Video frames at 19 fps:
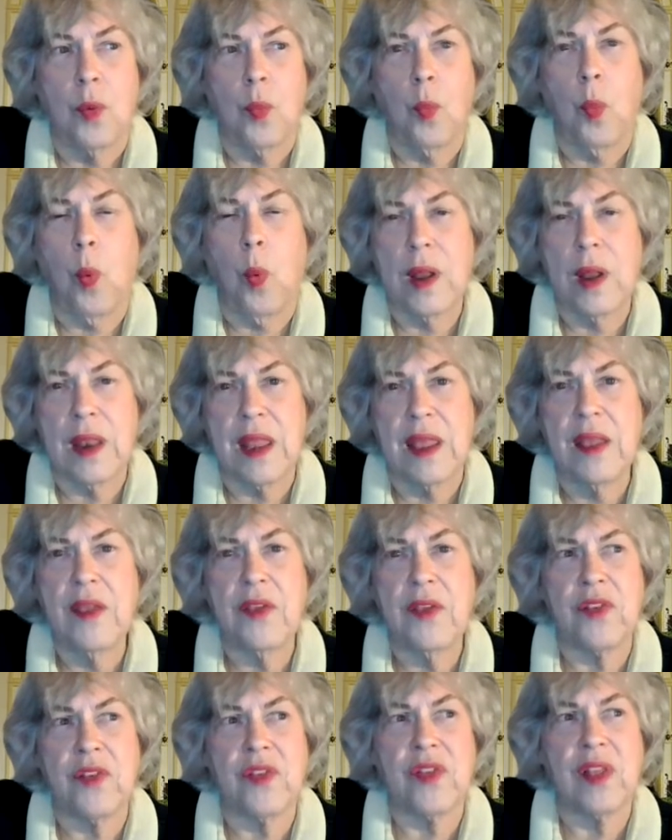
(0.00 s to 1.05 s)
What
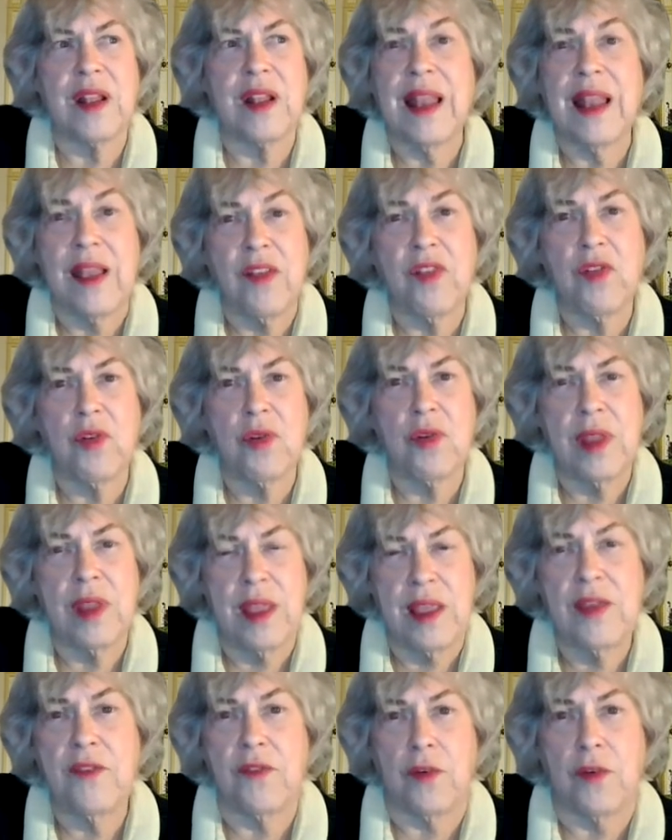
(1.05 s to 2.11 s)
is the lesser
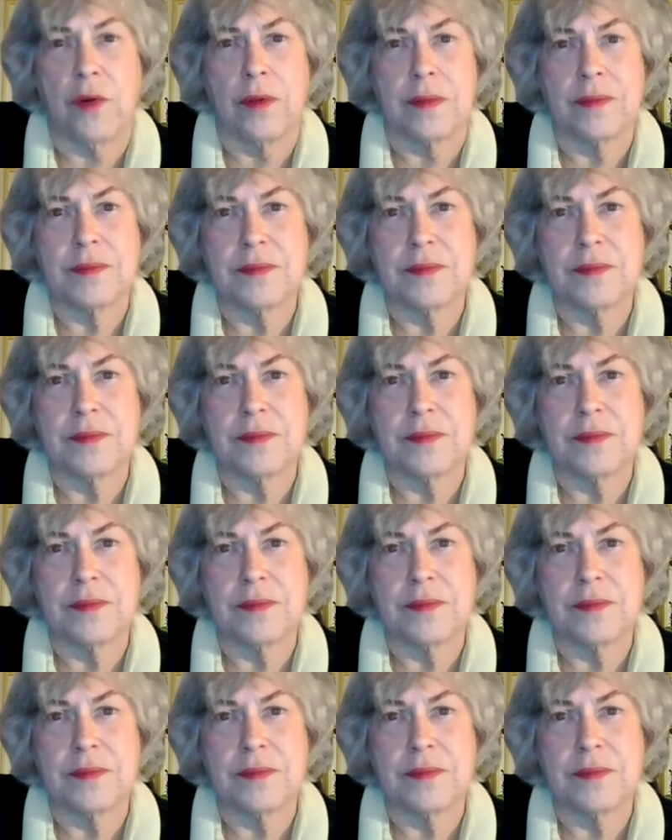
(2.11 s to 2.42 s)
evil?